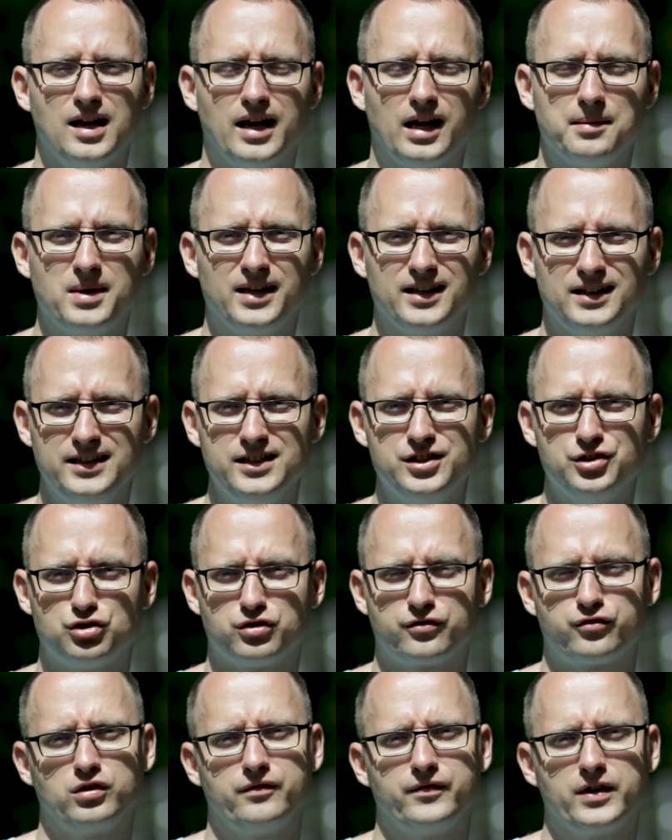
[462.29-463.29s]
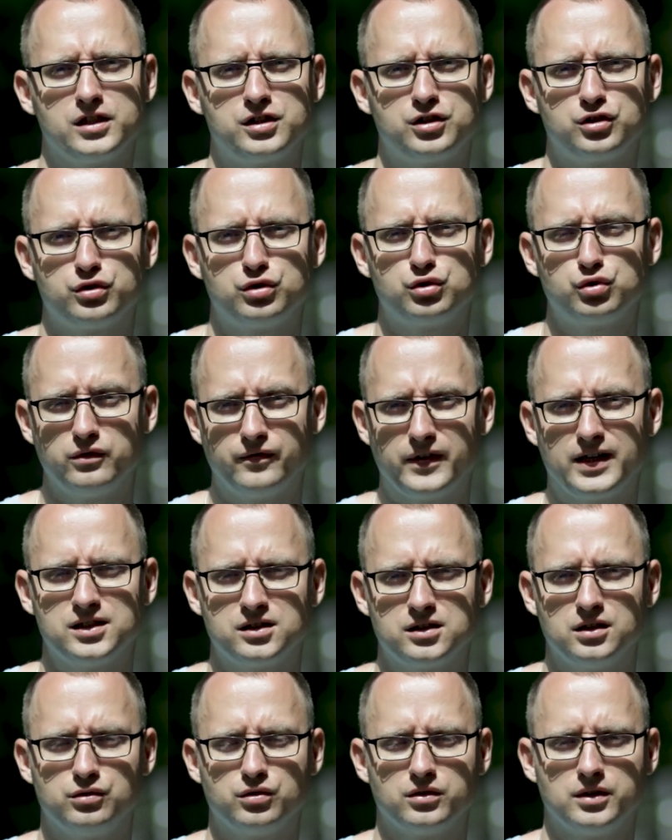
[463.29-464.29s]
and made it easier for investors to
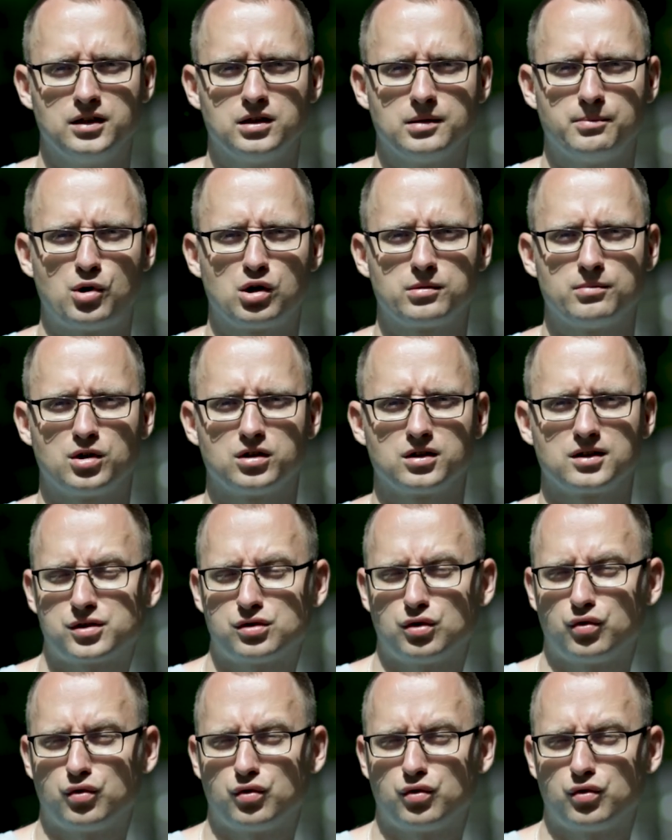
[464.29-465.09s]
invest in the bond market.